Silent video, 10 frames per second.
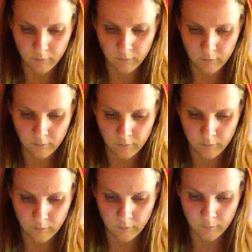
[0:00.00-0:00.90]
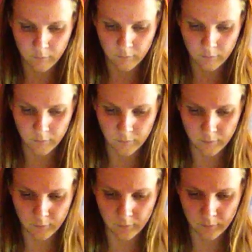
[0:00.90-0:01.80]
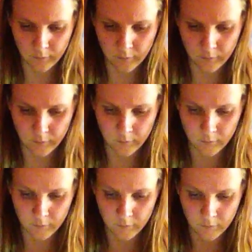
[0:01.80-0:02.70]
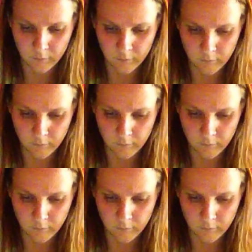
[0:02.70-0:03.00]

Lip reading: No one is speaking in this clip.